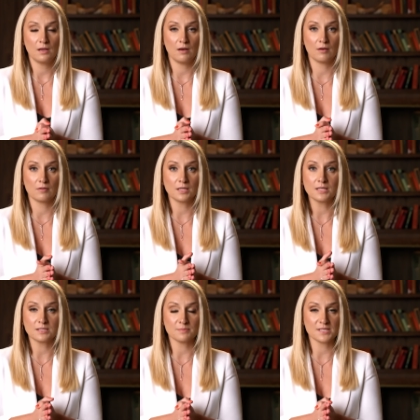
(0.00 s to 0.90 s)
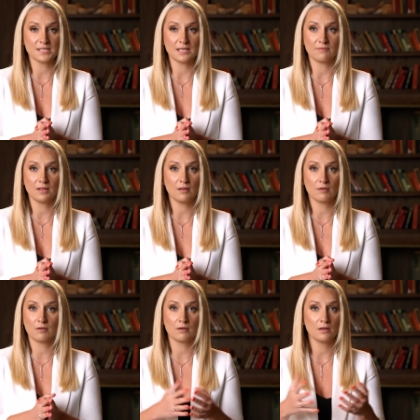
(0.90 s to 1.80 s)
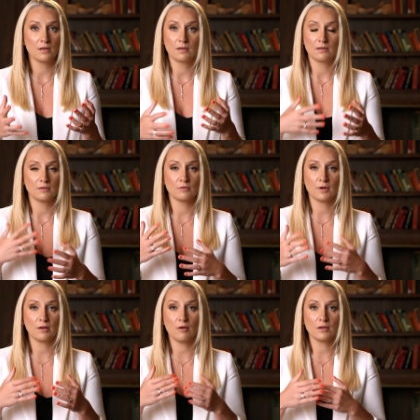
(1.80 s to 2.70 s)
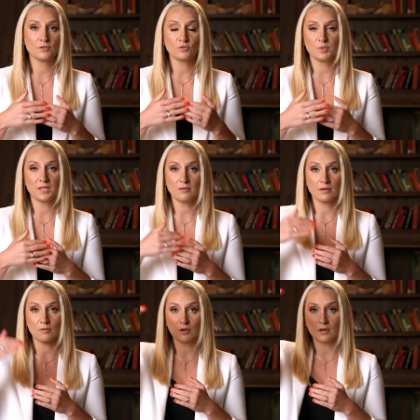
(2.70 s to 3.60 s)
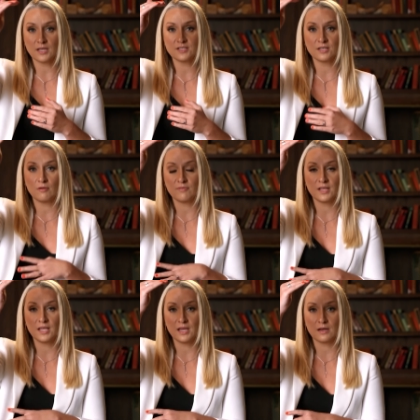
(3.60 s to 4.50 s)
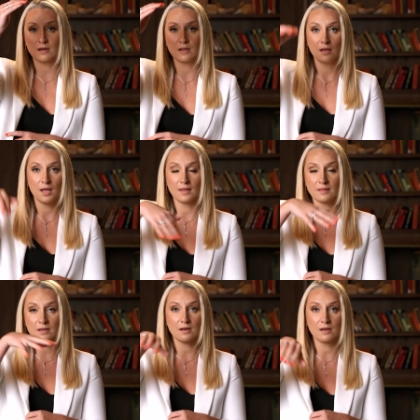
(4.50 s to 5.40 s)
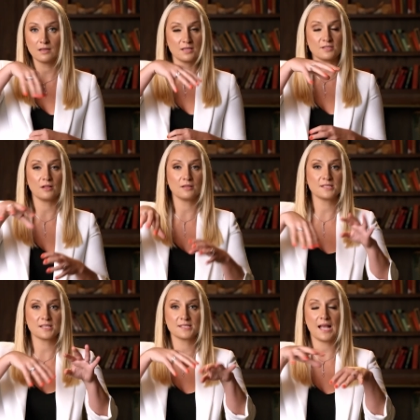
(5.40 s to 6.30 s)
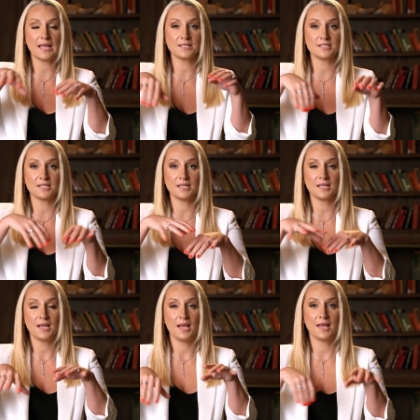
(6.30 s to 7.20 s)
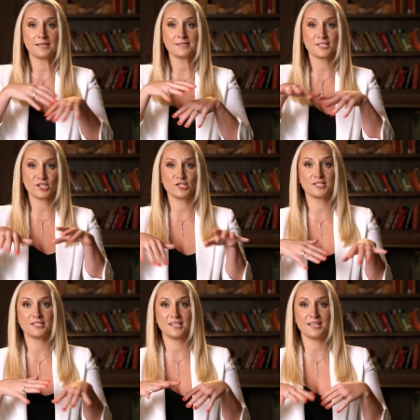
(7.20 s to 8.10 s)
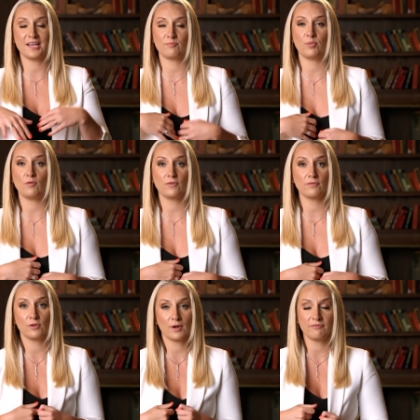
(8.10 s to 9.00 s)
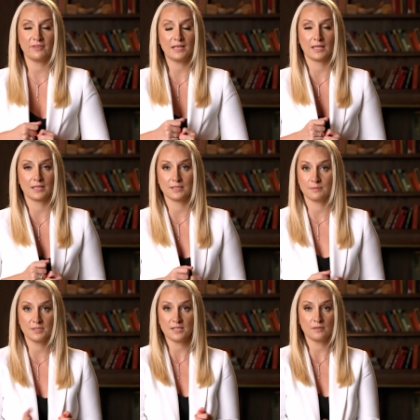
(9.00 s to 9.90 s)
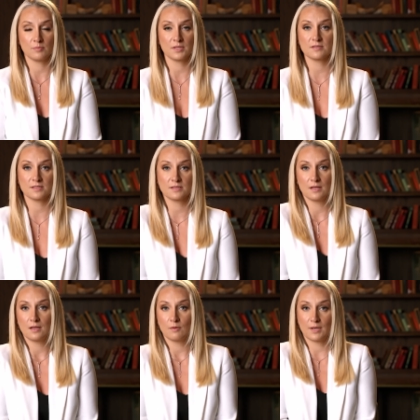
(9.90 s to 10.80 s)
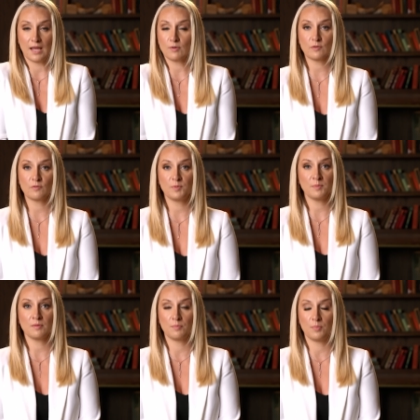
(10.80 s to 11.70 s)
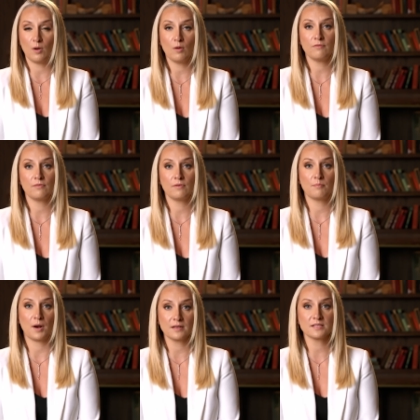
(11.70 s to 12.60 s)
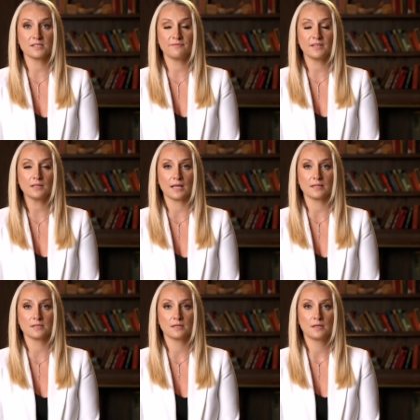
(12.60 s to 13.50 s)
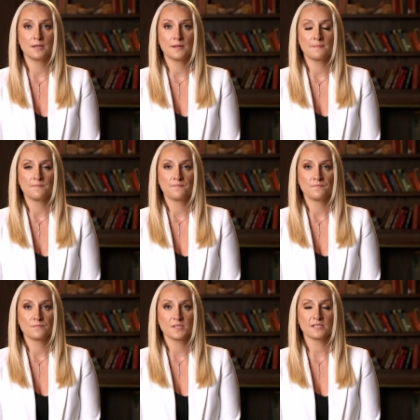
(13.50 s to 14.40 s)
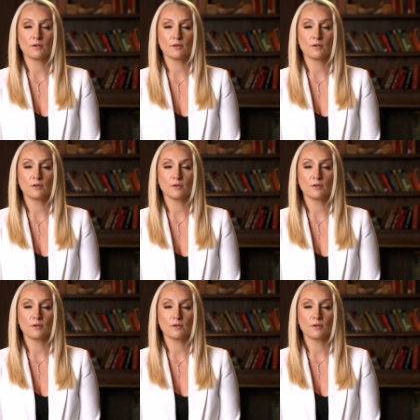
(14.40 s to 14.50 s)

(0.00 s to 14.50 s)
on intimacy level, or you are going to be, connecting over here, and there it's all this anxiety and uncertainty, and both of you are feeling it. Let me tell you, because when I work with people, both partners feel that. So